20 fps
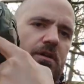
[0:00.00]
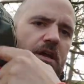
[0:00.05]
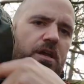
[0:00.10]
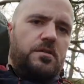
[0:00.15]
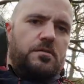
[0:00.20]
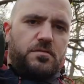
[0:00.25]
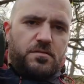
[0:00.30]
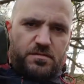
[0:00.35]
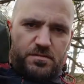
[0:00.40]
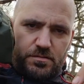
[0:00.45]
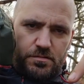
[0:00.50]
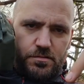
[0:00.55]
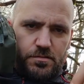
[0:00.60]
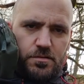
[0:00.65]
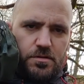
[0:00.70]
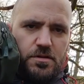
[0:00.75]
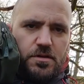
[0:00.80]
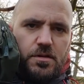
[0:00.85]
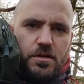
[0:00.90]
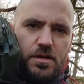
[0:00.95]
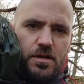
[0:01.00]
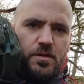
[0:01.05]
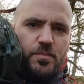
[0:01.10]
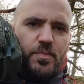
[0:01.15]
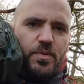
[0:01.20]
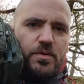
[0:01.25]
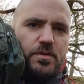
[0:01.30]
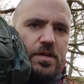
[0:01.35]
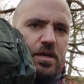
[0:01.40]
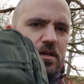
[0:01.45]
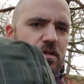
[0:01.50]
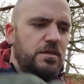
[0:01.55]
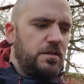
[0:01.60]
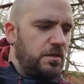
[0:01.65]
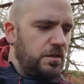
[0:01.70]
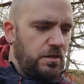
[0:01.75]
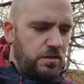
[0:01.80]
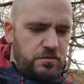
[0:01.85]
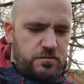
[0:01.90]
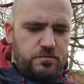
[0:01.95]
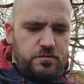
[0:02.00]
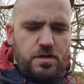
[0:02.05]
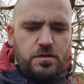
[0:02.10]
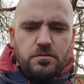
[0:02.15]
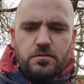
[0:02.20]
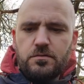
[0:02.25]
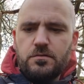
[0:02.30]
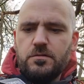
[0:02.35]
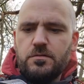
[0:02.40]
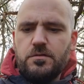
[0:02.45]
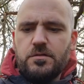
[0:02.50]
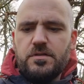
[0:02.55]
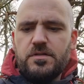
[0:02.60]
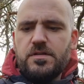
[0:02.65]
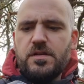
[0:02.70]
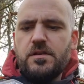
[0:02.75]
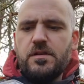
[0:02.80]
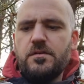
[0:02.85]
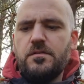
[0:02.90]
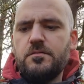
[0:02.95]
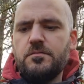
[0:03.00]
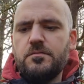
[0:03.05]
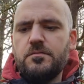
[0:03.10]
again, I'll put that in the link as well. You see